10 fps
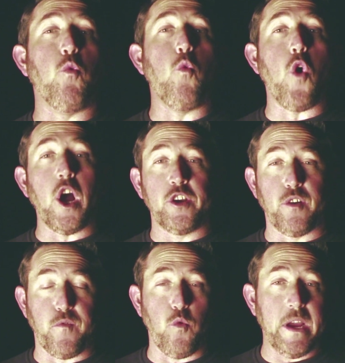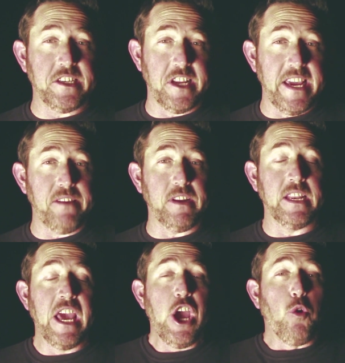wonderful Wednesday evening.
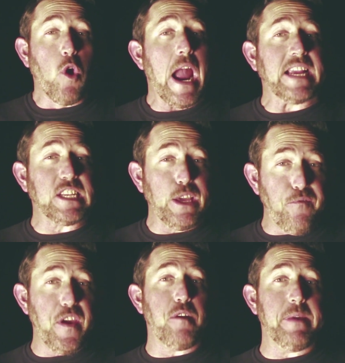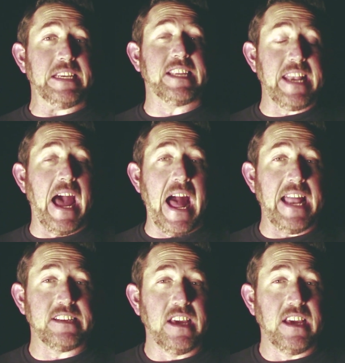We're actually filming tonight